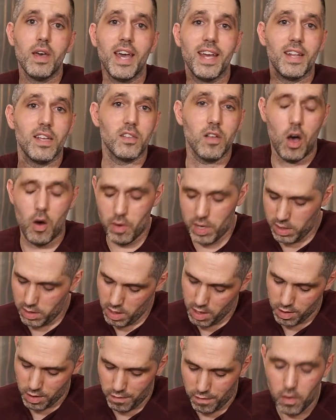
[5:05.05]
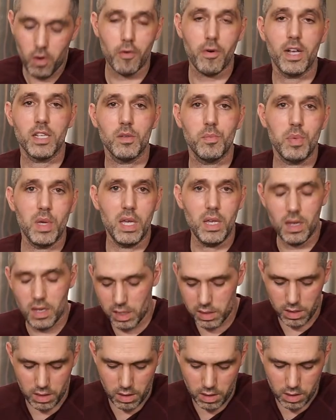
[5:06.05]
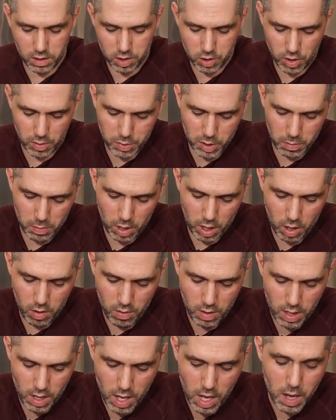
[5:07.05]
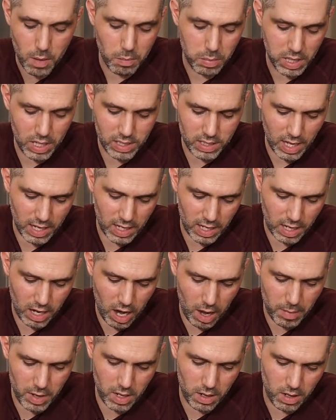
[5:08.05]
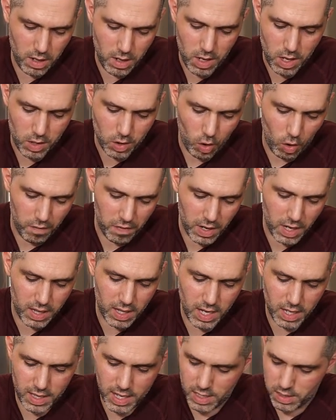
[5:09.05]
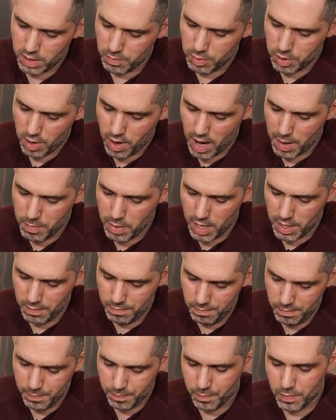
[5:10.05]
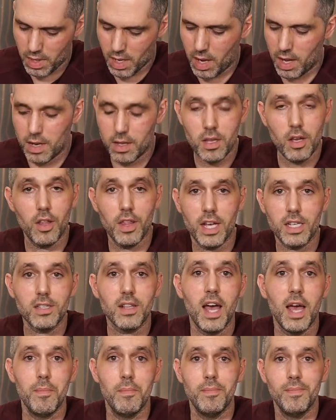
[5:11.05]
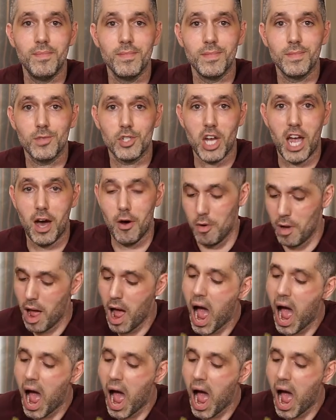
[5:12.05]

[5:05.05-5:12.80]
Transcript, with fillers: And as always, the full recipe is in the description below. Please like and comment. Don't forget to hit that subscribe button. And until next time, ciao.